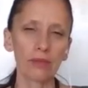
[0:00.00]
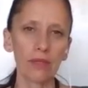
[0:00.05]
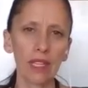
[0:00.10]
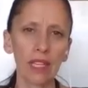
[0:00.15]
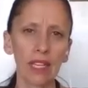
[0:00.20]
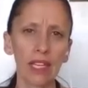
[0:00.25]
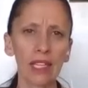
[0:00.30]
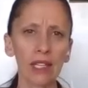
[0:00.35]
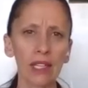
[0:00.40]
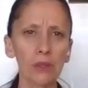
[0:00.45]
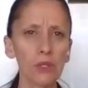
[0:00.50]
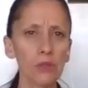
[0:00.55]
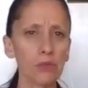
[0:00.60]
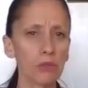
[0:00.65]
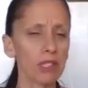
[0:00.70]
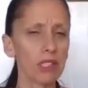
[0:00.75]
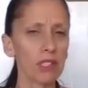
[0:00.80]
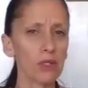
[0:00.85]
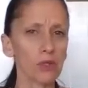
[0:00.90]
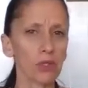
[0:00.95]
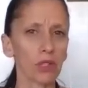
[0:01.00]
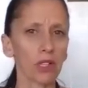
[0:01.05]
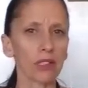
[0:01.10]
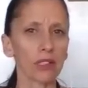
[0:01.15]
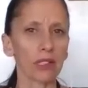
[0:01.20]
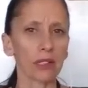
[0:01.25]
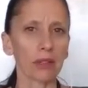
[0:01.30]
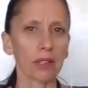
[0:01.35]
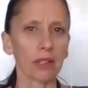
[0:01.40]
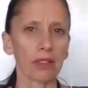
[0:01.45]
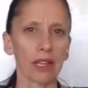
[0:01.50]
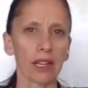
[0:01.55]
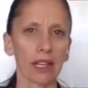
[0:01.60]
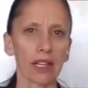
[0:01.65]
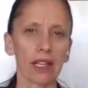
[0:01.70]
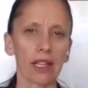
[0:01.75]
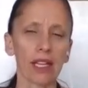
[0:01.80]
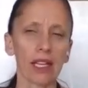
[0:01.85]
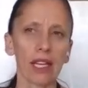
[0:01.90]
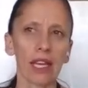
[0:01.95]
And I was really struggling with that.
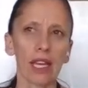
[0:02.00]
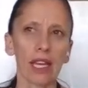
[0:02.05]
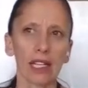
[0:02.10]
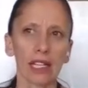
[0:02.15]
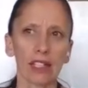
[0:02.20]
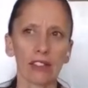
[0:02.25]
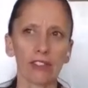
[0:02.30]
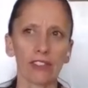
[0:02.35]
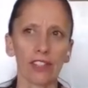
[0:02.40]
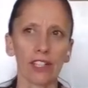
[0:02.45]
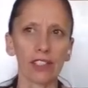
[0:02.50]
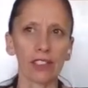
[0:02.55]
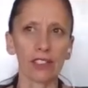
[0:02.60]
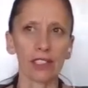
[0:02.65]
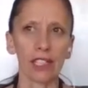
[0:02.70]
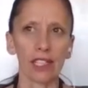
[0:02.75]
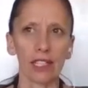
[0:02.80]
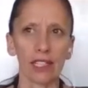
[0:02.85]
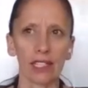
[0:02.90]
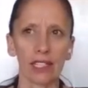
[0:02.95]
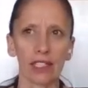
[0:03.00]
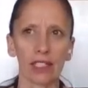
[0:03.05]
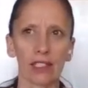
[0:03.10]
And I felt like